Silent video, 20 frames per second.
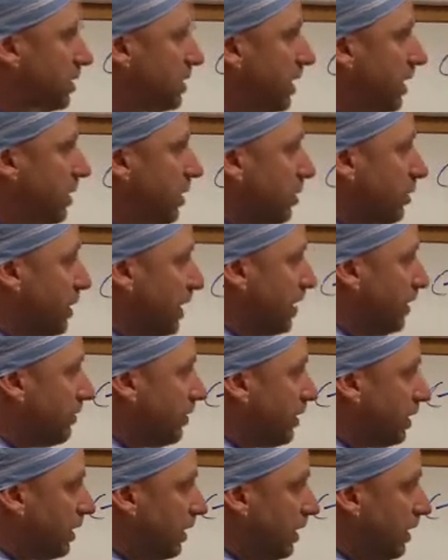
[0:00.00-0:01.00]
is that you're
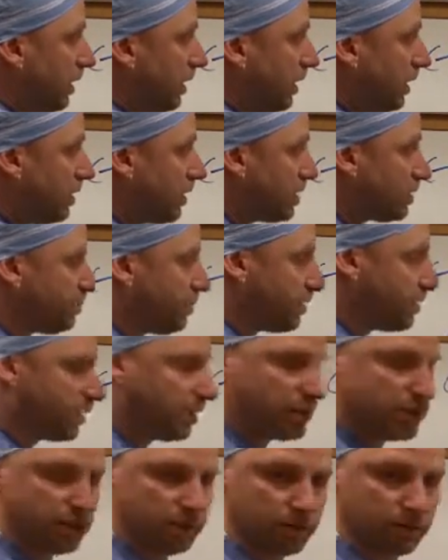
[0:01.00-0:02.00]
even in this
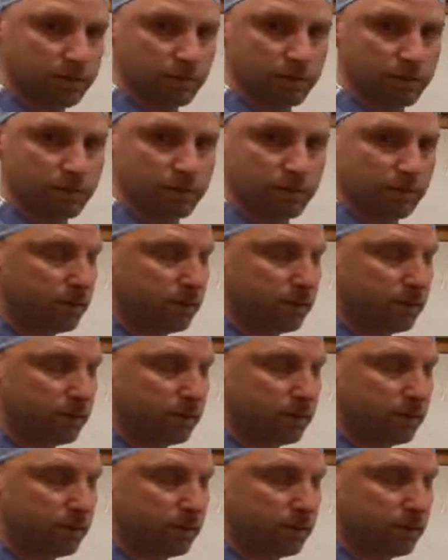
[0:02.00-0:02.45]
position,